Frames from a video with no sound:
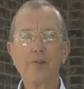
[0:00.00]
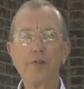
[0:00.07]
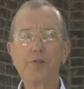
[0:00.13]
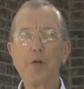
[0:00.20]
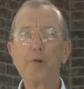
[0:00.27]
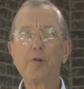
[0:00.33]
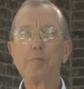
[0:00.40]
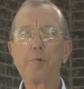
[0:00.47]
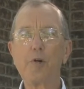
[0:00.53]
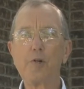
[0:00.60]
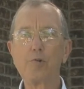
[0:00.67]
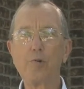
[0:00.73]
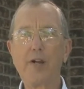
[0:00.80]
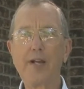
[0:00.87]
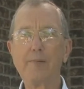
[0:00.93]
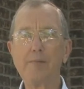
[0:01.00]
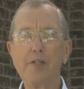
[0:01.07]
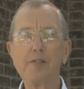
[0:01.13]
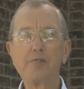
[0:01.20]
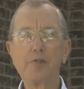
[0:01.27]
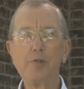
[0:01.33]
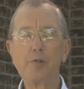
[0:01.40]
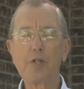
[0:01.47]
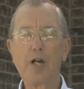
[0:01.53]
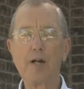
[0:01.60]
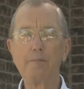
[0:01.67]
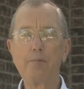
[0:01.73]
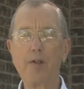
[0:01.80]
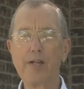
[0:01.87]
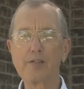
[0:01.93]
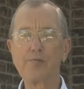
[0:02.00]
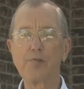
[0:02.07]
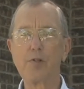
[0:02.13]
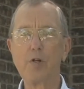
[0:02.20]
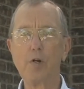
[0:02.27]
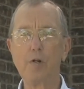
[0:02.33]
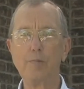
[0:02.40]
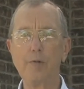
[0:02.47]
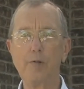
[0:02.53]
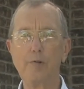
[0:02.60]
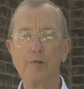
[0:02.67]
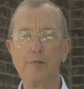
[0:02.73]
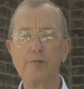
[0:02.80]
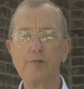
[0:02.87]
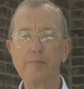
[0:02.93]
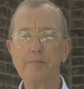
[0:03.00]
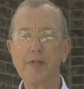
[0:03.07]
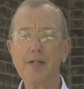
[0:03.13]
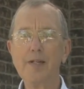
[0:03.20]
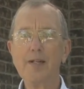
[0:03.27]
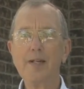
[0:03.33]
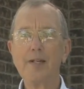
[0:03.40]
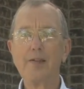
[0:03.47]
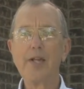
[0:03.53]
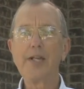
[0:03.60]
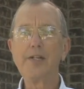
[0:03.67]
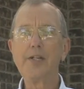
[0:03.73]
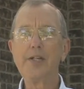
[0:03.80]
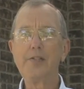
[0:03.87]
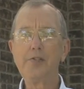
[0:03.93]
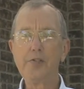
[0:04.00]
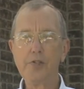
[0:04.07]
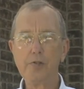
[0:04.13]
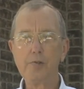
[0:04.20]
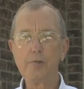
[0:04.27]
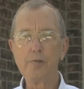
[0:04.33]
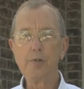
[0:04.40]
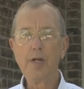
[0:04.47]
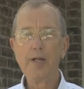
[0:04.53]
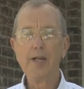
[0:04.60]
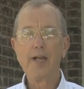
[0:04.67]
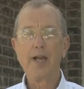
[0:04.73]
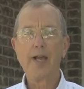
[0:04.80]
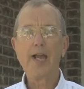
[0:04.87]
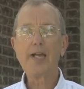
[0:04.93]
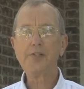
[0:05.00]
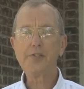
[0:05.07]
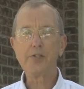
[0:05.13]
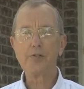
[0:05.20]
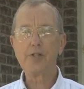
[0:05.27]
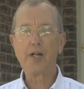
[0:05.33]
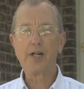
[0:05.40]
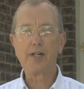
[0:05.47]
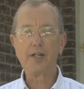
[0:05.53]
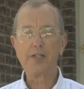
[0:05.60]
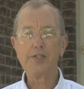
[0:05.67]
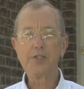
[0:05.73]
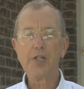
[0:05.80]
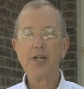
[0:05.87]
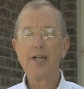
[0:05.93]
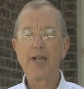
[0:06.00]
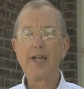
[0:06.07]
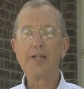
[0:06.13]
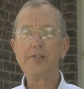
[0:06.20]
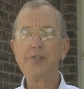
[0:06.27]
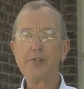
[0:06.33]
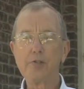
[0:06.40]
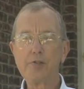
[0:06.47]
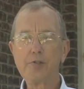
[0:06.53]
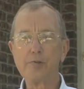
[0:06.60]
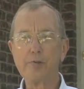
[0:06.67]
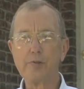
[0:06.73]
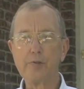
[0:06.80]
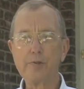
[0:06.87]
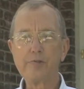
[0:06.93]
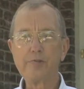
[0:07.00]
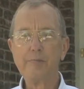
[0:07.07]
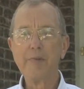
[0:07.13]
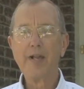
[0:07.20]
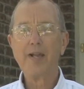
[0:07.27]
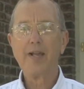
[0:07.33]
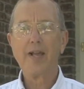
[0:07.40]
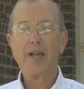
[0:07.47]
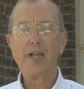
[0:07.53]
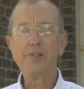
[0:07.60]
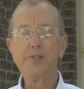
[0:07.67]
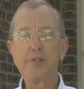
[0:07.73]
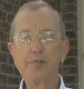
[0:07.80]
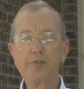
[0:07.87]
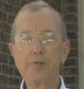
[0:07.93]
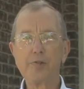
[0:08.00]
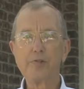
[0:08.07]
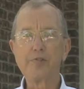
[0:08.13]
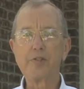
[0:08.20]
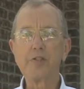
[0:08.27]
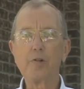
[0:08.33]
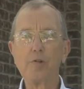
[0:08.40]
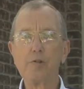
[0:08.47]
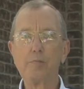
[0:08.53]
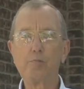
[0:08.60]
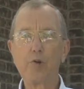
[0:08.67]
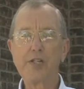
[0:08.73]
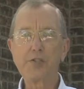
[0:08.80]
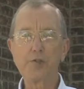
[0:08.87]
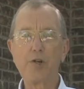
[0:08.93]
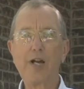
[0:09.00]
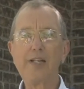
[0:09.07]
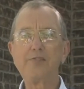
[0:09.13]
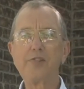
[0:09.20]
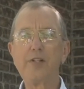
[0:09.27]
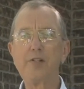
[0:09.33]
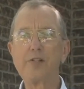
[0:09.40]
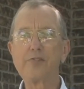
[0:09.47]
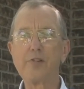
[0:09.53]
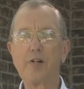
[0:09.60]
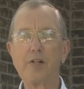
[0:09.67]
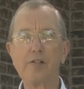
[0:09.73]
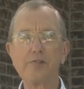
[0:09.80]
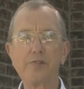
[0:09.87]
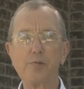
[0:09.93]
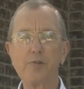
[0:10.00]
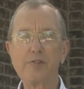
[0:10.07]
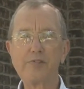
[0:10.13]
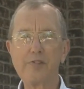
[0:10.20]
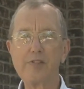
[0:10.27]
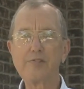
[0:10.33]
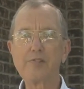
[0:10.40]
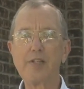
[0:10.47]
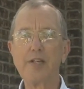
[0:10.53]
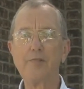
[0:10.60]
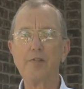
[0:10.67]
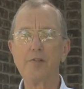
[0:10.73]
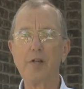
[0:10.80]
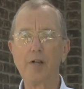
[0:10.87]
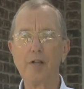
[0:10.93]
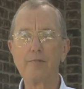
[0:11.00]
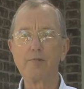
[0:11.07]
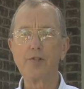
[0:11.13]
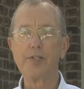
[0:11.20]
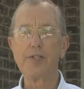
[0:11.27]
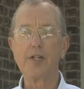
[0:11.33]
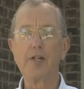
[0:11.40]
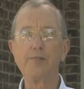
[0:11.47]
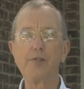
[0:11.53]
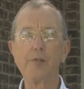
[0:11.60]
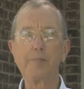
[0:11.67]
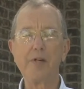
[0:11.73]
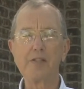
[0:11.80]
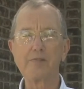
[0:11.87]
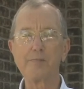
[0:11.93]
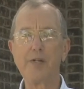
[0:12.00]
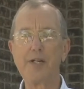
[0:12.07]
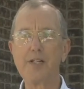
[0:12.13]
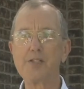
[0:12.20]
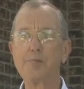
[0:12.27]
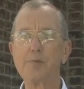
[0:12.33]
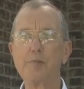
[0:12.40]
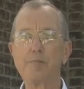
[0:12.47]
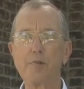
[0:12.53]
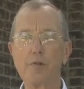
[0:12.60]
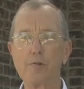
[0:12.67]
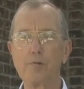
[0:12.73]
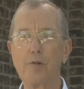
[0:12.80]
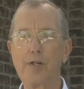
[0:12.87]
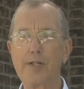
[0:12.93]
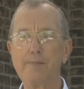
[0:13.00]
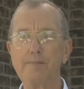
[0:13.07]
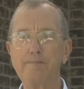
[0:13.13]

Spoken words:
The total program is too complex for homeowners. They need you and your knowledge and your tools include pressurized aerosols to assist in the delivery of your pest management program.